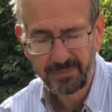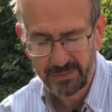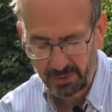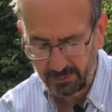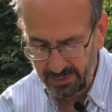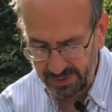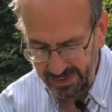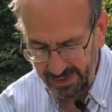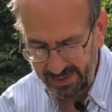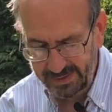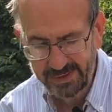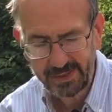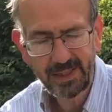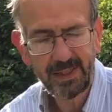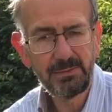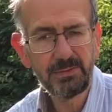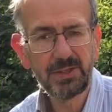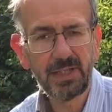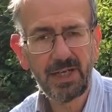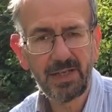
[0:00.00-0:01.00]
And we need to
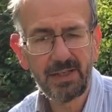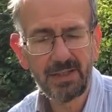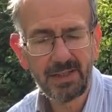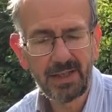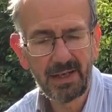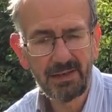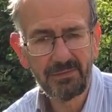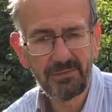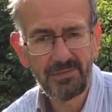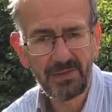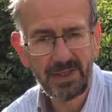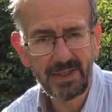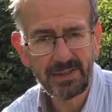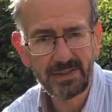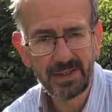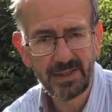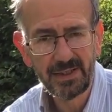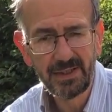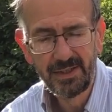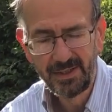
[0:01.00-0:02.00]
keep checking that
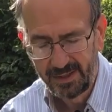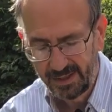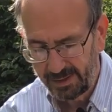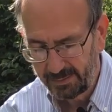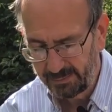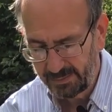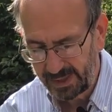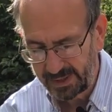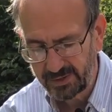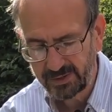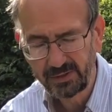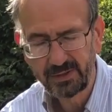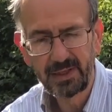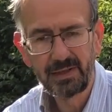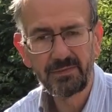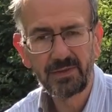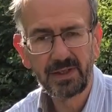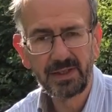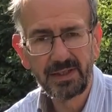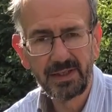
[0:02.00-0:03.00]
feeder and make sure
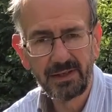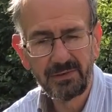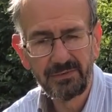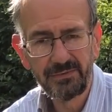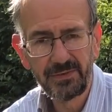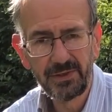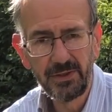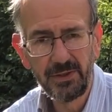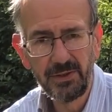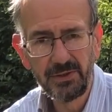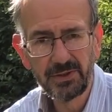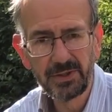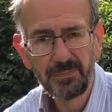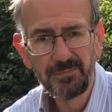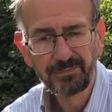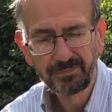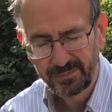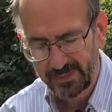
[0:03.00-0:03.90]
they've got enough food.